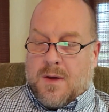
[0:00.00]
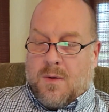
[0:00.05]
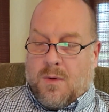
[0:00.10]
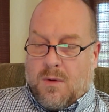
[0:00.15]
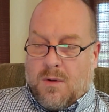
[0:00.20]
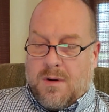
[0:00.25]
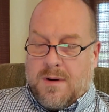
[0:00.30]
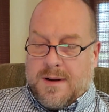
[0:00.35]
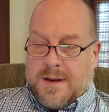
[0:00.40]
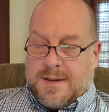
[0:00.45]

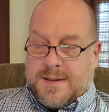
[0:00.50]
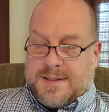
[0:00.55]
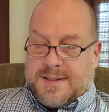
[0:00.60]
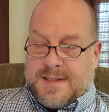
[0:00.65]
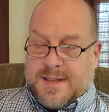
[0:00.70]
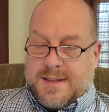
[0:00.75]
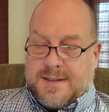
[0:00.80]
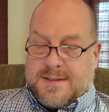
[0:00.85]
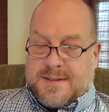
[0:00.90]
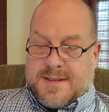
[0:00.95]

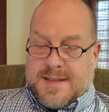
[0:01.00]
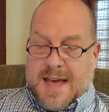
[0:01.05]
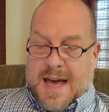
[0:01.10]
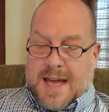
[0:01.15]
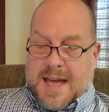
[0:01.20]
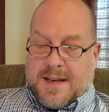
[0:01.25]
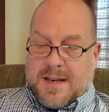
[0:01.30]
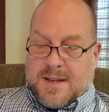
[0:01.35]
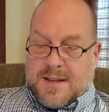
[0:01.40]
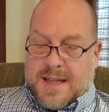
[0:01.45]
Ordinances
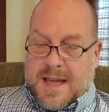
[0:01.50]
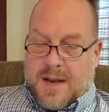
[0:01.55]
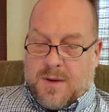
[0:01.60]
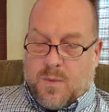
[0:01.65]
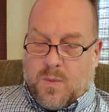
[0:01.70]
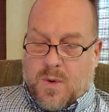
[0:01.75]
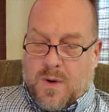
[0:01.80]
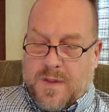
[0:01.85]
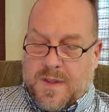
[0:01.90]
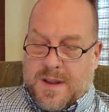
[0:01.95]
that
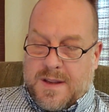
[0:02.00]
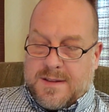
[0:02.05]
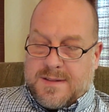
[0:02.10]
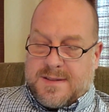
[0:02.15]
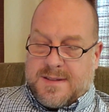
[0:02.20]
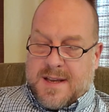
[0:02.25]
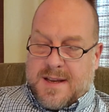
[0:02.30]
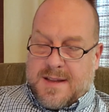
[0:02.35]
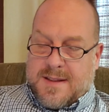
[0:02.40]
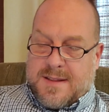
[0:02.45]
were
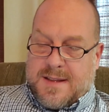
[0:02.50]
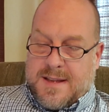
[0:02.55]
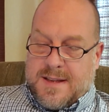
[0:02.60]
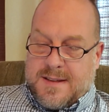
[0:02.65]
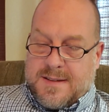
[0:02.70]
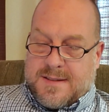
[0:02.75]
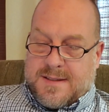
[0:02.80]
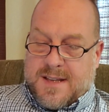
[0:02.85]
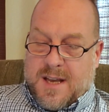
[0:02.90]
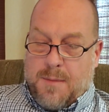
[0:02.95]

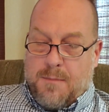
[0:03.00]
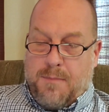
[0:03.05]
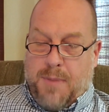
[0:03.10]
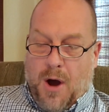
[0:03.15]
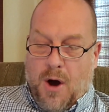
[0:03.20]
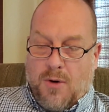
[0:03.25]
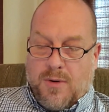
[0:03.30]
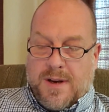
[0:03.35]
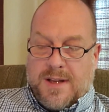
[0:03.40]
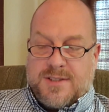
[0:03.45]
these
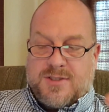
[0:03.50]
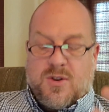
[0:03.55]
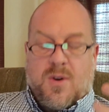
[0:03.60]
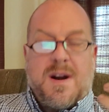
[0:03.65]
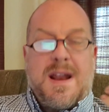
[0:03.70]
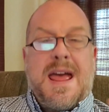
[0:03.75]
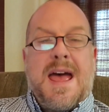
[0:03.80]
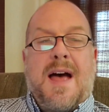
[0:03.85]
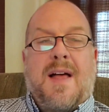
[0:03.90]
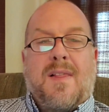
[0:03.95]
components
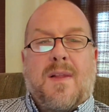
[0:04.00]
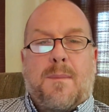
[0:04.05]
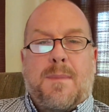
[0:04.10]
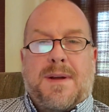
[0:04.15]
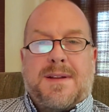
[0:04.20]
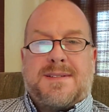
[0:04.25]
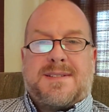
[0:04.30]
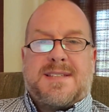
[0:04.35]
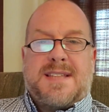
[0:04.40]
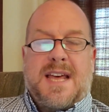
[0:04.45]
or
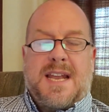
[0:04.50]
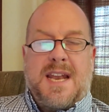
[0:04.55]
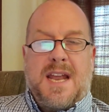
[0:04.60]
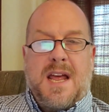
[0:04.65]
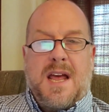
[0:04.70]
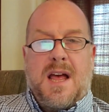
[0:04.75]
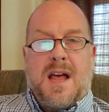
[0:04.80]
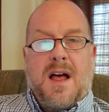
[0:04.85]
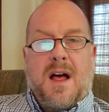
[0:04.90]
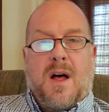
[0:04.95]
elements that
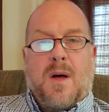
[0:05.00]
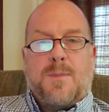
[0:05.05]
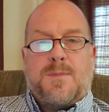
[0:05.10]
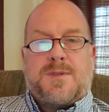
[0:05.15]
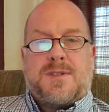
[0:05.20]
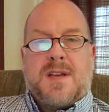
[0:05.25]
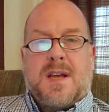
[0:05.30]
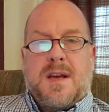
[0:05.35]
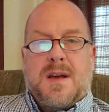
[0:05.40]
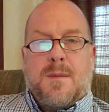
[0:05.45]

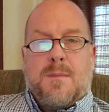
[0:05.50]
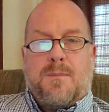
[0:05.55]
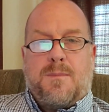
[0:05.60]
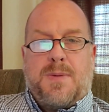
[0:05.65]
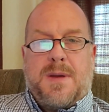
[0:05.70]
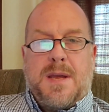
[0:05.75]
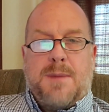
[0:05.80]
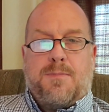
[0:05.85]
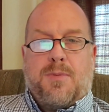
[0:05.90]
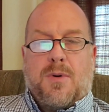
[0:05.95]
helps
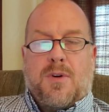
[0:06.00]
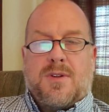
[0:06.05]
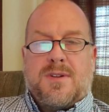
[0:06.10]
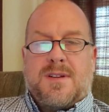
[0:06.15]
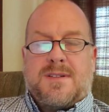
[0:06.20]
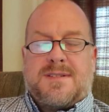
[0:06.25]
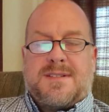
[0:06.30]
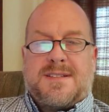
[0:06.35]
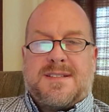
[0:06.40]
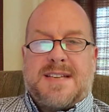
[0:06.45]
people
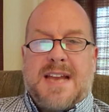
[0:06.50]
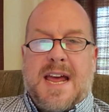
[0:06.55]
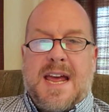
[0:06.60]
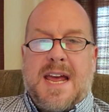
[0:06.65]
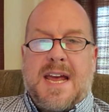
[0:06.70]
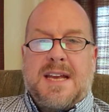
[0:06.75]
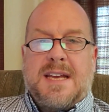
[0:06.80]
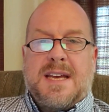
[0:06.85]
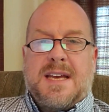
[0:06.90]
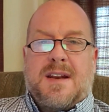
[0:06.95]

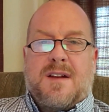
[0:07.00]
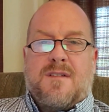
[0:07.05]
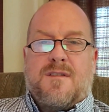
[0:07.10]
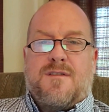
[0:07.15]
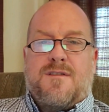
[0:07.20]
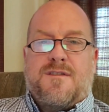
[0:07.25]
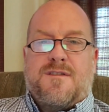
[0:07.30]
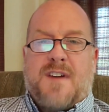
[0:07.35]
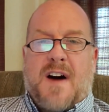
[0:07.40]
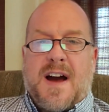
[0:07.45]
stay in a
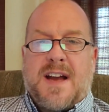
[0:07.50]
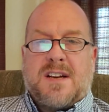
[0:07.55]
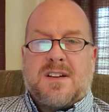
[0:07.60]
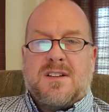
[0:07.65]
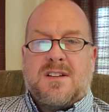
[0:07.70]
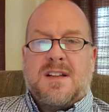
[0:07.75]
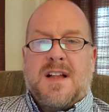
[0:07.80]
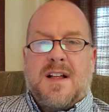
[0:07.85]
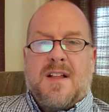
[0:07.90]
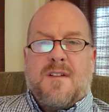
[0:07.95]

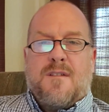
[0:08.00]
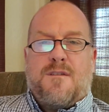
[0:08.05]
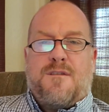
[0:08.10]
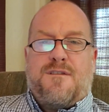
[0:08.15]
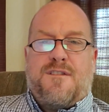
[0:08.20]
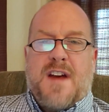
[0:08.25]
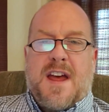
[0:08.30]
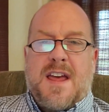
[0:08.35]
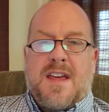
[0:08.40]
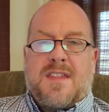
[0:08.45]
vital
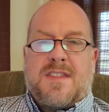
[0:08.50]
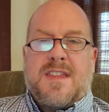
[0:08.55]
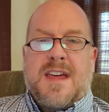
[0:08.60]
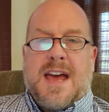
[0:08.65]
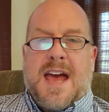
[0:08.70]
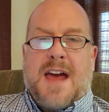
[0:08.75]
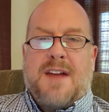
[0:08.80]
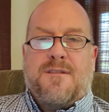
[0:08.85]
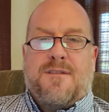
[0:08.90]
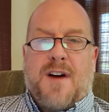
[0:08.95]
faith
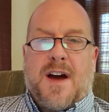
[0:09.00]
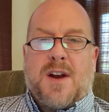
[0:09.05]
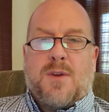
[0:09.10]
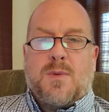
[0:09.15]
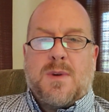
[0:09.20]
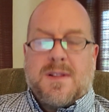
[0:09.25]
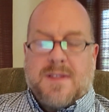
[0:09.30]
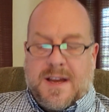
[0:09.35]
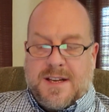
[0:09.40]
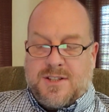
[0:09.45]
and vital
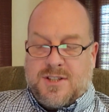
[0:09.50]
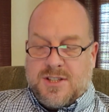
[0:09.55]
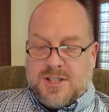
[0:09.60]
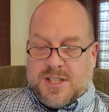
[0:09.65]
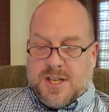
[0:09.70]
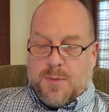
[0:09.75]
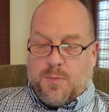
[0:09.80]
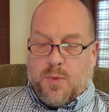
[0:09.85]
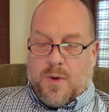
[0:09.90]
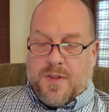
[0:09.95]

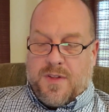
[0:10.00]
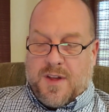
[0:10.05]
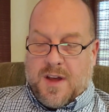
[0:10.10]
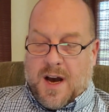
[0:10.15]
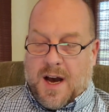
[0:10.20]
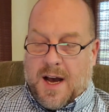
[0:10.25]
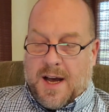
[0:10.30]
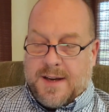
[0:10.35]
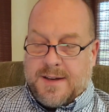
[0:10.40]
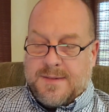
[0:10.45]
relationship with
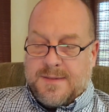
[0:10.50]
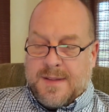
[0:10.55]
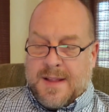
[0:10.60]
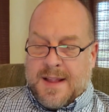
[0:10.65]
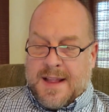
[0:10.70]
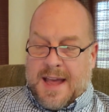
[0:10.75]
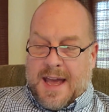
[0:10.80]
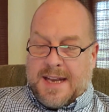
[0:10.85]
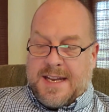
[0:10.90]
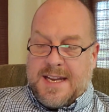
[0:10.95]
God.
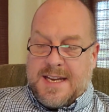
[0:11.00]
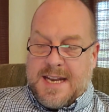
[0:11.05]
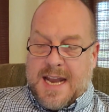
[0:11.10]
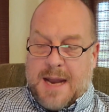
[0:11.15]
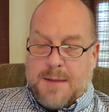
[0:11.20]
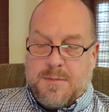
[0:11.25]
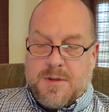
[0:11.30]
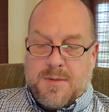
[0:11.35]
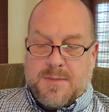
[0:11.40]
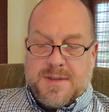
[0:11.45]
And he
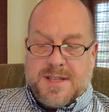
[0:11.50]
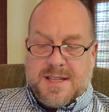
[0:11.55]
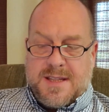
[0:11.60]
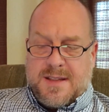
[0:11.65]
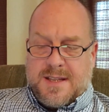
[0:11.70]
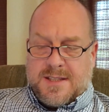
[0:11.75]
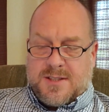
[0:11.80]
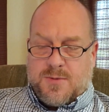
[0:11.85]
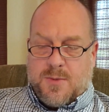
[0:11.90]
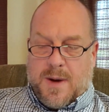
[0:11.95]
named them
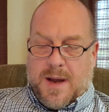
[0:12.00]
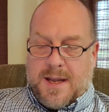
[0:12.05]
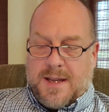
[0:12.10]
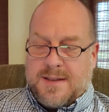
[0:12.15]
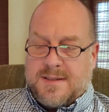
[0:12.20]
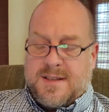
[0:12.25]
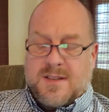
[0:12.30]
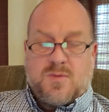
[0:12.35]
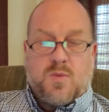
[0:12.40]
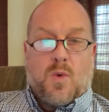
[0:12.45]
this way.
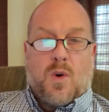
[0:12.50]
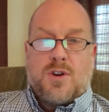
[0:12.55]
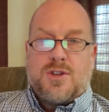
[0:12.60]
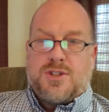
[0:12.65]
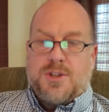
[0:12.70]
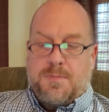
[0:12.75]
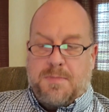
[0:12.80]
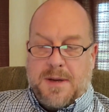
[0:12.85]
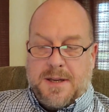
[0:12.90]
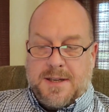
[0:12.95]
He says,
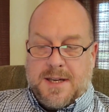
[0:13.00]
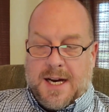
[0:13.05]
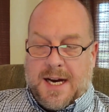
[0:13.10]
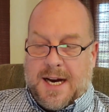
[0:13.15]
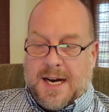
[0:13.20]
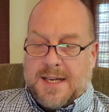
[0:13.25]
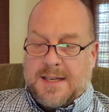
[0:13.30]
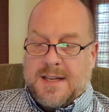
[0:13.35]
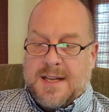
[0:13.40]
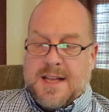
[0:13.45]
worshiping
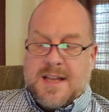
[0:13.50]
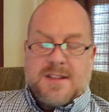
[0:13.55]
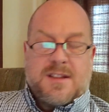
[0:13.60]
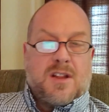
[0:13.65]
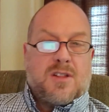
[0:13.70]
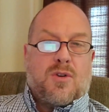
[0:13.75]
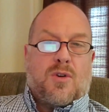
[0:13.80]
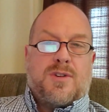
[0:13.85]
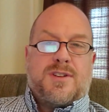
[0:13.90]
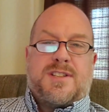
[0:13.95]
God,
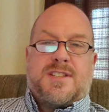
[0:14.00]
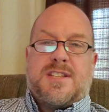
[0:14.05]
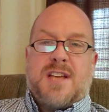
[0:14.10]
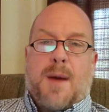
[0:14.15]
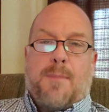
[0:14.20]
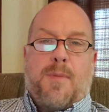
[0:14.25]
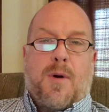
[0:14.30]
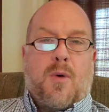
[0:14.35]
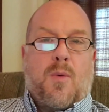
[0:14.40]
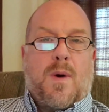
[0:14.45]
the Lord's
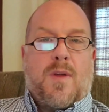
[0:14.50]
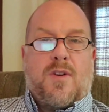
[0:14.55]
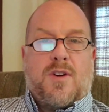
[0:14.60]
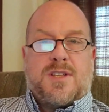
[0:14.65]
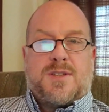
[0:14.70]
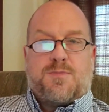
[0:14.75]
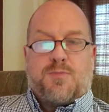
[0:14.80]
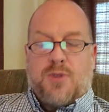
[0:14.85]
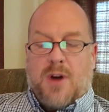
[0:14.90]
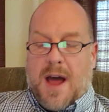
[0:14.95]
Supper, whether
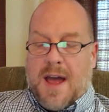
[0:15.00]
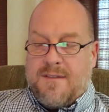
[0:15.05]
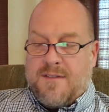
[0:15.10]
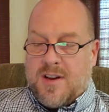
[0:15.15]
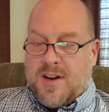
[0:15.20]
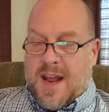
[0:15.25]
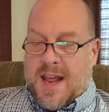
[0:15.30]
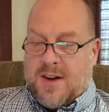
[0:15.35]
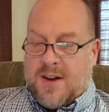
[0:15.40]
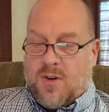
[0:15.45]
it's
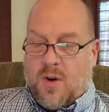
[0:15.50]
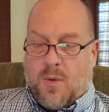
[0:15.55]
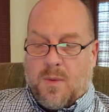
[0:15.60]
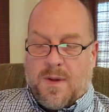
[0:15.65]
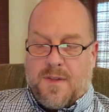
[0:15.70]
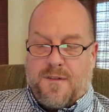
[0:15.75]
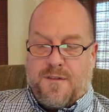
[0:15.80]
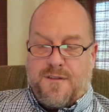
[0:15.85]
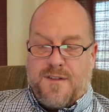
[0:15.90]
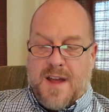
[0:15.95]
private and or
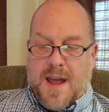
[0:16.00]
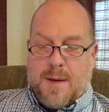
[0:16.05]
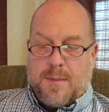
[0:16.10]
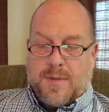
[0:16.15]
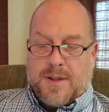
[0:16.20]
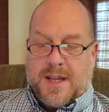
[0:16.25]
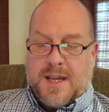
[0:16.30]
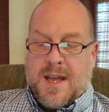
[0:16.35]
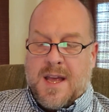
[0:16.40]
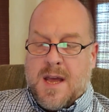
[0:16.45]
with
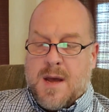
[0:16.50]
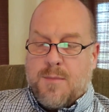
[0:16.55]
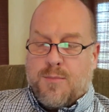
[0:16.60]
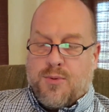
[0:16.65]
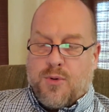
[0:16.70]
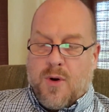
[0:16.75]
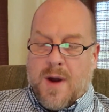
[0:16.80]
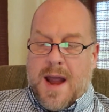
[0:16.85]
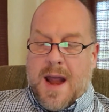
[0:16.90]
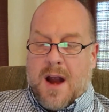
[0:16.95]
family,
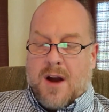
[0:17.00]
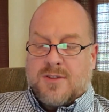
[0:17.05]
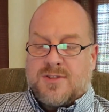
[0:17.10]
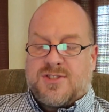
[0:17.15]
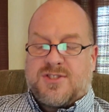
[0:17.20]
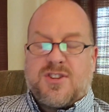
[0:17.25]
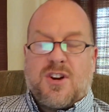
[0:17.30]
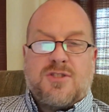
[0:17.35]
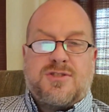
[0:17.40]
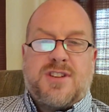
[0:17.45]
prayer,
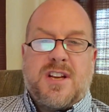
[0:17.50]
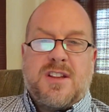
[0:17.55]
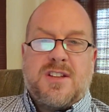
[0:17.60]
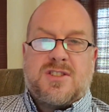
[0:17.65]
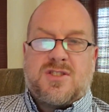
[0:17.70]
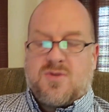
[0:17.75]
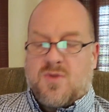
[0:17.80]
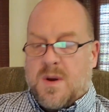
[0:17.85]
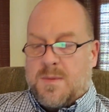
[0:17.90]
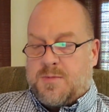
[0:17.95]
searching the
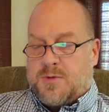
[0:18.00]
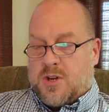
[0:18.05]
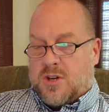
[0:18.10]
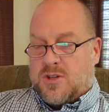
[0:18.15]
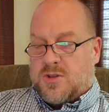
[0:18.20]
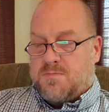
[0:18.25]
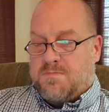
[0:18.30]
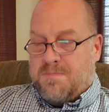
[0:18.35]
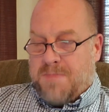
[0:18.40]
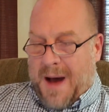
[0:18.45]

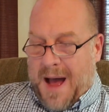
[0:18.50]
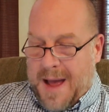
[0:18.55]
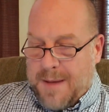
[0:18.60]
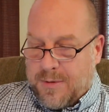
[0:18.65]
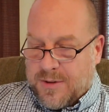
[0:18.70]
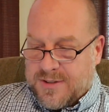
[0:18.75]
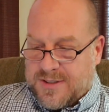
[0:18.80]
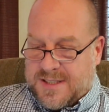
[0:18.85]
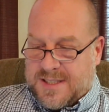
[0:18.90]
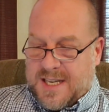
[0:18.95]
scriptures,
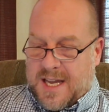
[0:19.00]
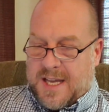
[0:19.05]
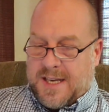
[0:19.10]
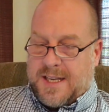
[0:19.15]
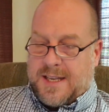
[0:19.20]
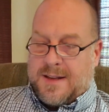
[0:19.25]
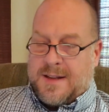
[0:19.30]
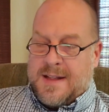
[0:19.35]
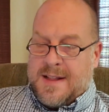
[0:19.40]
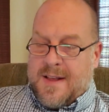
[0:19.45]
Bible
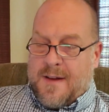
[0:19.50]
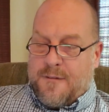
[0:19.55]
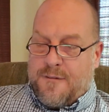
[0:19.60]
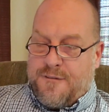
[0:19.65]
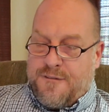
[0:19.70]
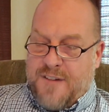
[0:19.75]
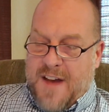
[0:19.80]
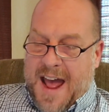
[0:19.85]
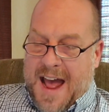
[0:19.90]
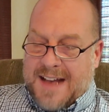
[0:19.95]
study,
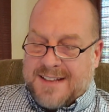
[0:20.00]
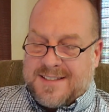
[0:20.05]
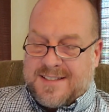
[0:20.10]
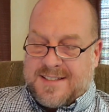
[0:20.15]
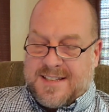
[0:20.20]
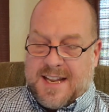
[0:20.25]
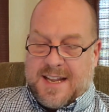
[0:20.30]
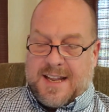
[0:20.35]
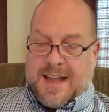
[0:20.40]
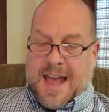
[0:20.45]

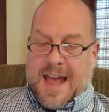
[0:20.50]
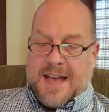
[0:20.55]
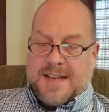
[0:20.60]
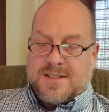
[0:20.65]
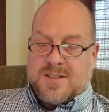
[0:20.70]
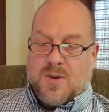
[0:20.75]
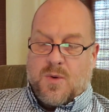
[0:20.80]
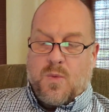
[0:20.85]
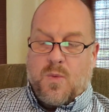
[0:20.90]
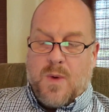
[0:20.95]
fasting
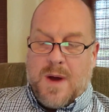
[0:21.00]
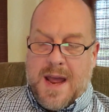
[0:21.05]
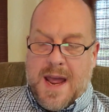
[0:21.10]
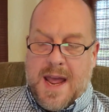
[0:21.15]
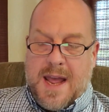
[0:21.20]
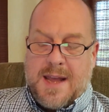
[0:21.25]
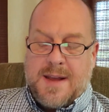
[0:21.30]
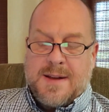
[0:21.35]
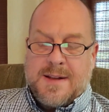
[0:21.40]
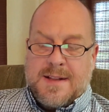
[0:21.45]
as a
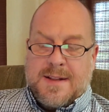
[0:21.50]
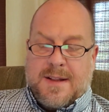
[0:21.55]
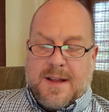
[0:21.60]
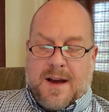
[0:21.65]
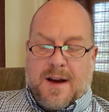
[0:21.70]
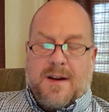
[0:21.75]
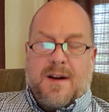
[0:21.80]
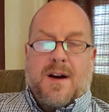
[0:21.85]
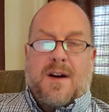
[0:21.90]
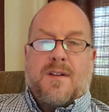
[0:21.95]
way
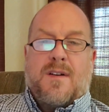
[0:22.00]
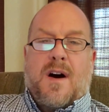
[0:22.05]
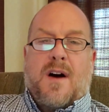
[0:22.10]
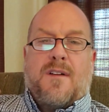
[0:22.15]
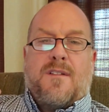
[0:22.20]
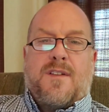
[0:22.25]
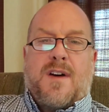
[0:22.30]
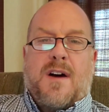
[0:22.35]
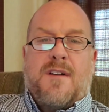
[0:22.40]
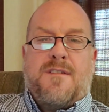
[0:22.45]

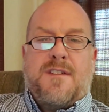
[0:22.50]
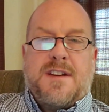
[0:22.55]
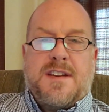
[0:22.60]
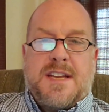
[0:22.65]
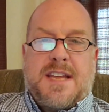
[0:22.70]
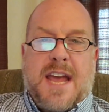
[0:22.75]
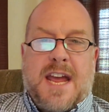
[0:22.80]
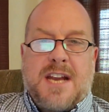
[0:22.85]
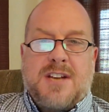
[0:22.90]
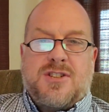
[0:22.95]
of
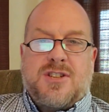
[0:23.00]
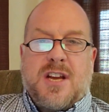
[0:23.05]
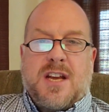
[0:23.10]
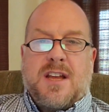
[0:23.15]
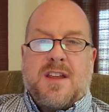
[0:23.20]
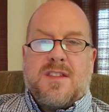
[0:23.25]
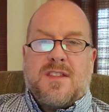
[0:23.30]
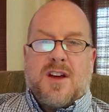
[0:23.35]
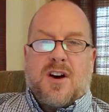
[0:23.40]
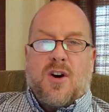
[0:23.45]

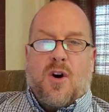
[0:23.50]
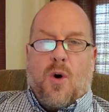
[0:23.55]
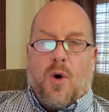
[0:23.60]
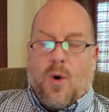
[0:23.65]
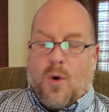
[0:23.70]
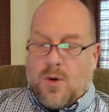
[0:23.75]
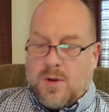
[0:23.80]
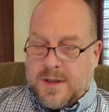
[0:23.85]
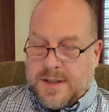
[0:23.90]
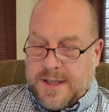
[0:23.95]
engaging the
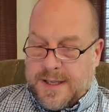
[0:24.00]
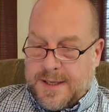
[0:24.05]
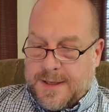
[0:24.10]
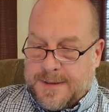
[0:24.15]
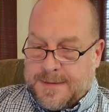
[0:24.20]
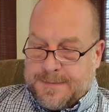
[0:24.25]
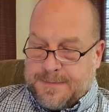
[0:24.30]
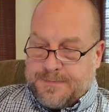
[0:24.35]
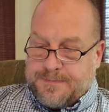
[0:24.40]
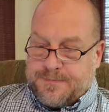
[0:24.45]
holy,